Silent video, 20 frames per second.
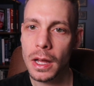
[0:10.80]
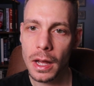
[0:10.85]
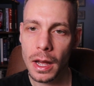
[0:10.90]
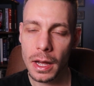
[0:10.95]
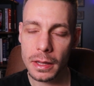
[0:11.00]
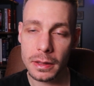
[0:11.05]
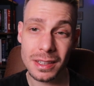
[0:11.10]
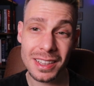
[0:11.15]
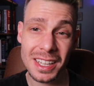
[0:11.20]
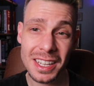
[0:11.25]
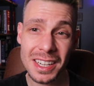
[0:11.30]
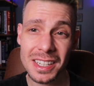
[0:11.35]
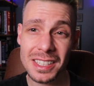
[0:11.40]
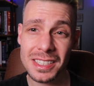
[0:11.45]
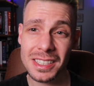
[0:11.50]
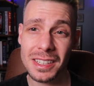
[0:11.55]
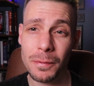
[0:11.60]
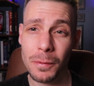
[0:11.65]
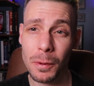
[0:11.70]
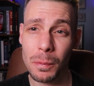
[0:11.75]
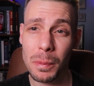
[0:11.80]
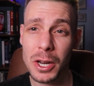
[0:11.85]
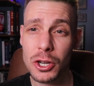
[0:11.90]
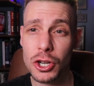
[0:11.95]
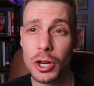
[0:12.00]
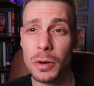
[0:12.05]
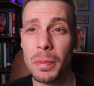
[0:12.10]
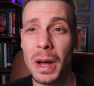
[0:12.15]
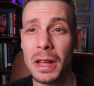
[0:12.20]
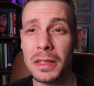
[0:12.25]
and the latest
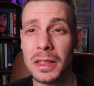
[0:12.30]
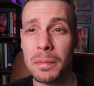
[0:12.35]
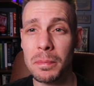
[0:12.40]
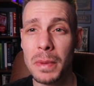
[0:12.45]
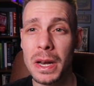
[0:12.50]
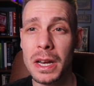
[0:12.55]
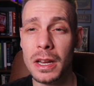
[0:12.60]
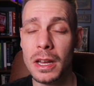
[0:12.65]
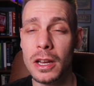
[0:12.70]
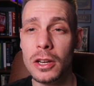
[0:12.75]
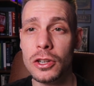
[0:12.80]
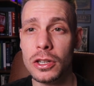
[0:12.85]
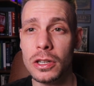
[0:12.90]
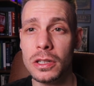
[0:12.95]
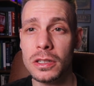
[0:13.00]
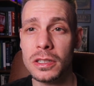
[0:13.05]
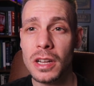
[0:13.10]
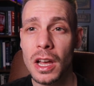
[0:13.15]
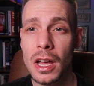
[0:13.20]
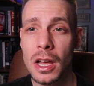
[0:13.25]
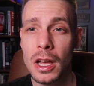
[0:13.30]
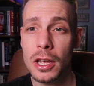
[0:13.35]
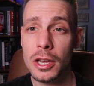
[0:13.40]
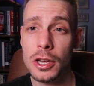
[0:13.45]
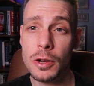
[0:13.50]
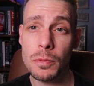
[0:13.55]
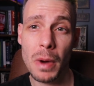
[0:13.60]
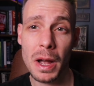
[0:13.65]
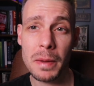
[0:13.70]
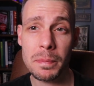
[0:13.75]
information about the medications
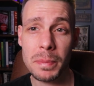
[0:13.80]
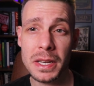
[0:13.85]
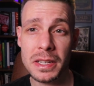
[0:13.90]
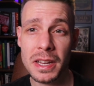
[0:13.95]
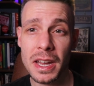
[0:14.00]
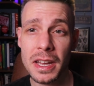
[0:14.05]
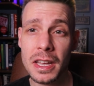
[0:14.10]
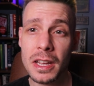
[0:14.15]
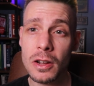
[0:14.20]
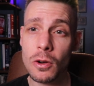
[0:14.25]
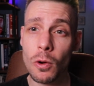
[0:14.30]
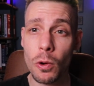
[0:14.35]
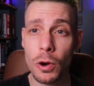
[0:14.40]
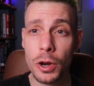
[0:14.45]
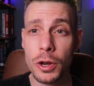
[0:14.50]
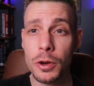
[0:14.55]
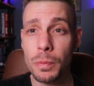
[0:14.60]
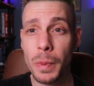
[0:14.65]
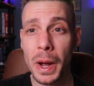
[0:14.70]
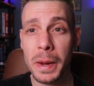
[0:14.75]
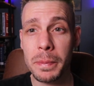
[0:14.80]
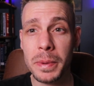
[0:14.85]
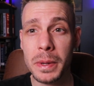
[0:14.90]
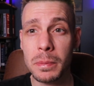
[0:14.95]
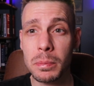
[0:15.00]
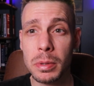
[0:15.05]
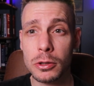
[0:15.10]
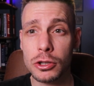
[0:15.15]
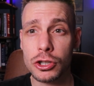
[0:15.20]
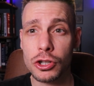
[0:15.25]
you might be taking or you might be
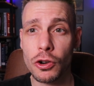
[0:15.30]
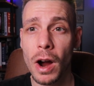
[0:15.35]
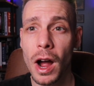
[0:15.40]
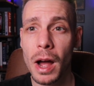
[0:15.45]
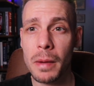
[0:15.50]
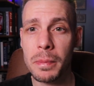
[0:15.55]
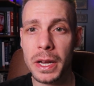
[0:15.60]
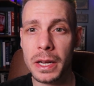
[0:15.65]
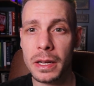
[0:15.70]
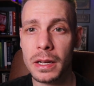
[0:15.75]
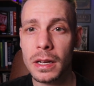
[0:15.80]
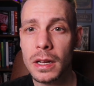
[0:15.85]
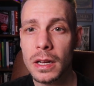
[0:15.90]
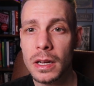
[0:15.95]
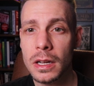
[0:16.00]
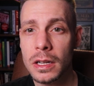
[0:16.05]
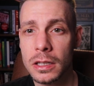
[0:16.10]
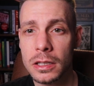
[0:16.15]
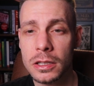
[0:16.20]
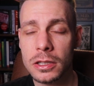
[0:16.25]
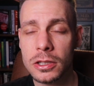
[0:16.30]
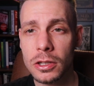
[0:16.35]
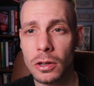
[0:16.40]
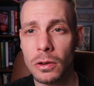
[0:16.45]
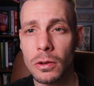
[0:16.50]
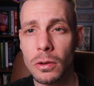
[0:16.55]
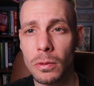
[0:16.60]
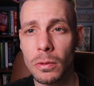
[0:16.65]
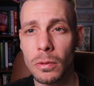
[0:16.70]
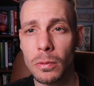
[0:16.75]
prescribing.
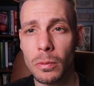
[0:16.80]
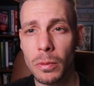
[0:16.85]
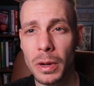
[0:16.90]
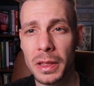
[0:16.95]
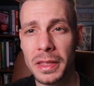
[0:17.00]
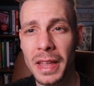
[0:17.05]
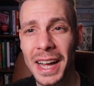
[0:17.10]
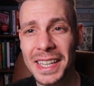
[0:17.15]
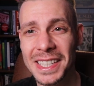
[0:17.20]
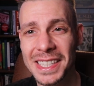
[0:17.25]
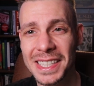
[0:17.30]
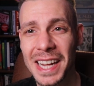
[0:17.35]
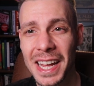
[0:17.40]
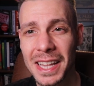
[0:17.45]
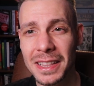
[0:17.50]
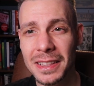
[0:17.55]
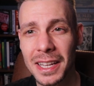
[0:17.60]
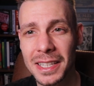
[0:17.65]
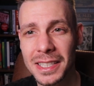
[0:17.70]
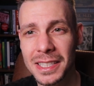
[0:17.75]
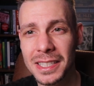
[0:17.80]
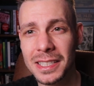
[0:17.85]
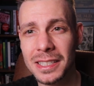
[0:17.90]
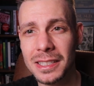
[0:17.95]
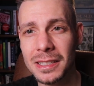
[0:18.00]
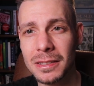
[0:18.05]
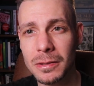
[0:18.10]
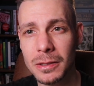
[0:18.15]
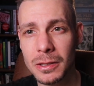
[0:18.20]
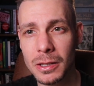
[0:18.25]
So with that said, let's
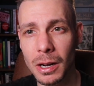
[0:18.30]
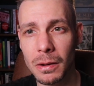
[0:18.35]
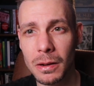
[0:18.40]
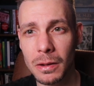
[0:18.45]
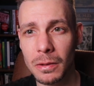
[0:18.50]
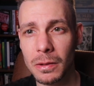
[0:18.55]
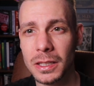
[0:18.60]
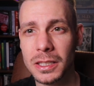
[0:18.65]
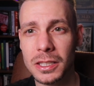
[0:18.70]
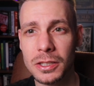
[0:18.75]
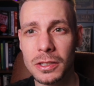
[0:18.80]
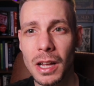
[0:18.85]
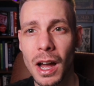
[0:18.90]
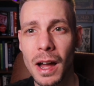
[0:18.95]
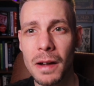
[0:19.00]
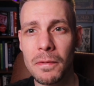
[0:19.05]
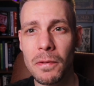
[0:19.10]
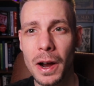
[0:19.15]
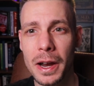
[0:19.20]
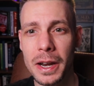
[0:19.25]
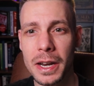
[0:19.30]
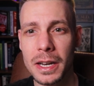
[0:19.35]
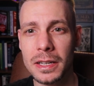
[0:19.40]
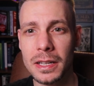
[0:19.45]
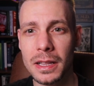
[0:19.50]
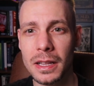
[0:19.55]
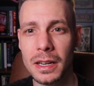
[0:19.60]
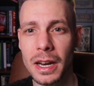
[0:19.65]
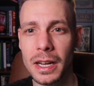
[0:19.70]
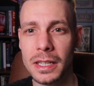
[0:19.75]
let's dive right into
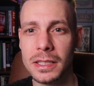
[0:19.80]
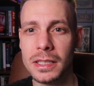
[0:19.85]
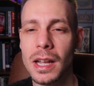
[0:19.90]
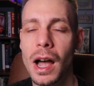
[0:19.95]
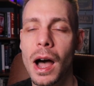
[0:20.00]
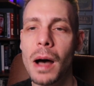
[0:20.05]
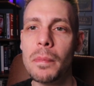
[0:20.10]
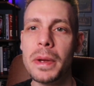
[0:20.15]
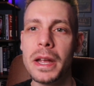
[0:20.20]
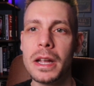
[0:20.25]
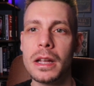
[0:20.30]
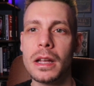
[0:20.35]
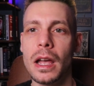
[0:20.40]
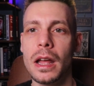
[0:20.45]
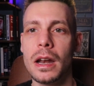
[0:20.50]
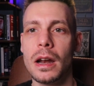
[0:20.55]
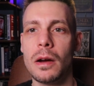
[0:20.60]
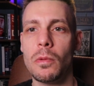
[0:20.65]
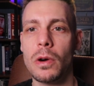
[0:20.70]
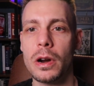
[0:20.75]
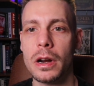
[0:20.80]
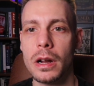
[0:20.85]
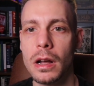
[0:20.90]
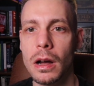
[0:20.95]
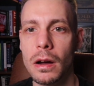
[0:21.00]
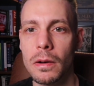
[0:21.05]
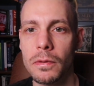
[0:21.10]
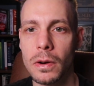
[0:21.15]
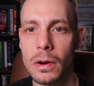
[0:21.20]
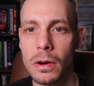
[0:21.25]
the next topic and I want to
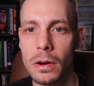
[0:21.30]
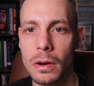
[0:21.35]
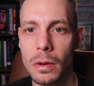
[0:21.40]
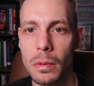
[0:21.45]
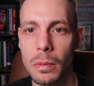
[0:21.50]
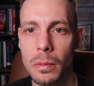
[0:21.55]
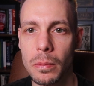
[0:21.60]
cover